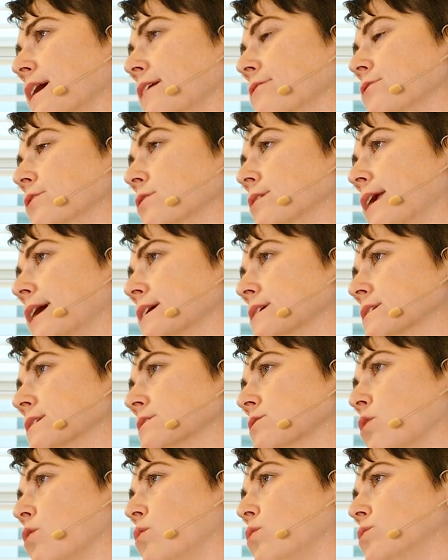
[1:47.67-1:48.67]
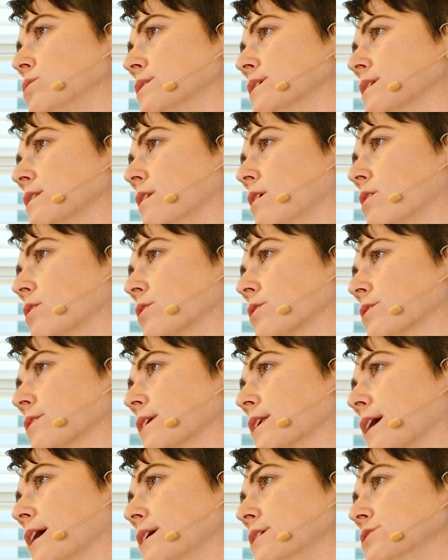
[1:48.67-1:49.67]
If you'd like to hold it longer
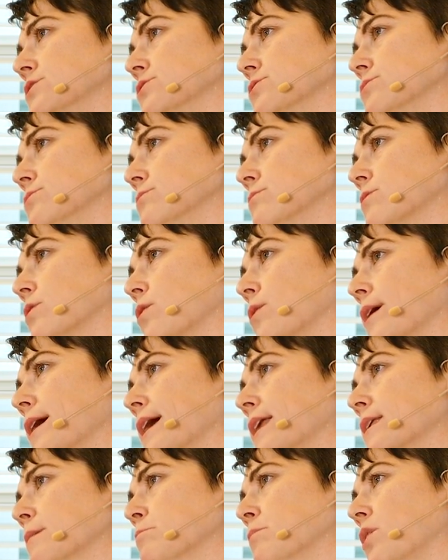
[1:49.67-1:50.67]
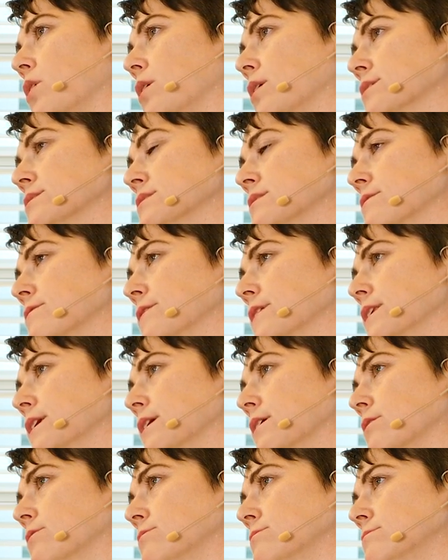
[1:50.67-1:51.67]
than I do, go ahead and pause the
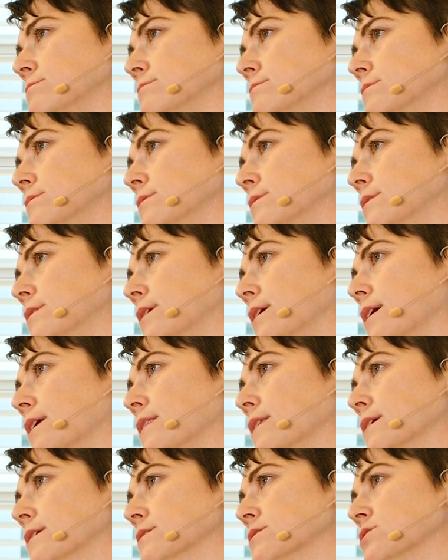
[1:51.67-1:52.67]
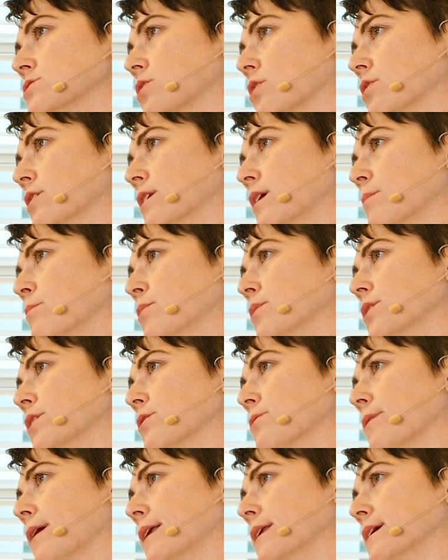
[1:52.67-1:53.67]
video and then start it up when
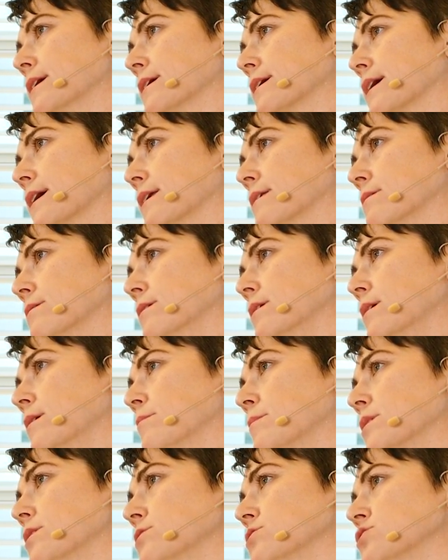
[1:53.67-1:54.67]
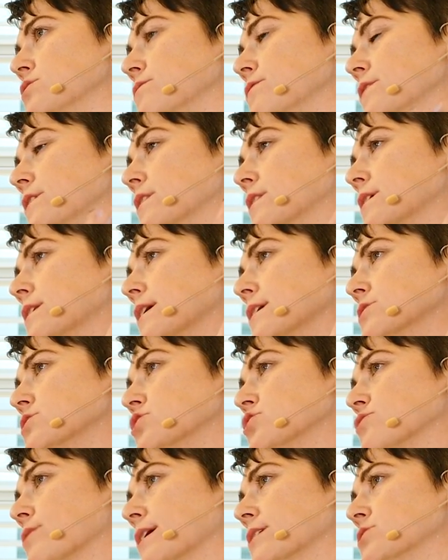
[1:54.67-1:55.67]
you're ready again. But you should feel a nice
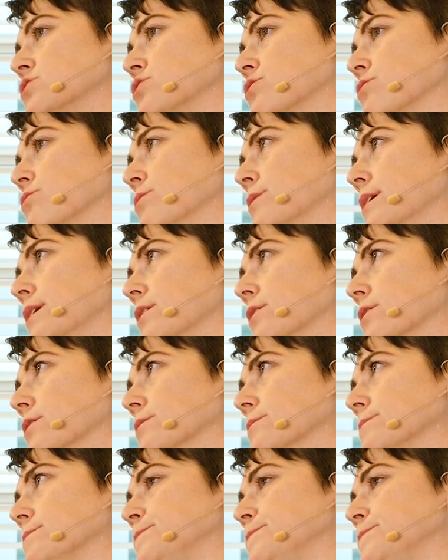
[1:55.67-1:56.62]
stretch through here.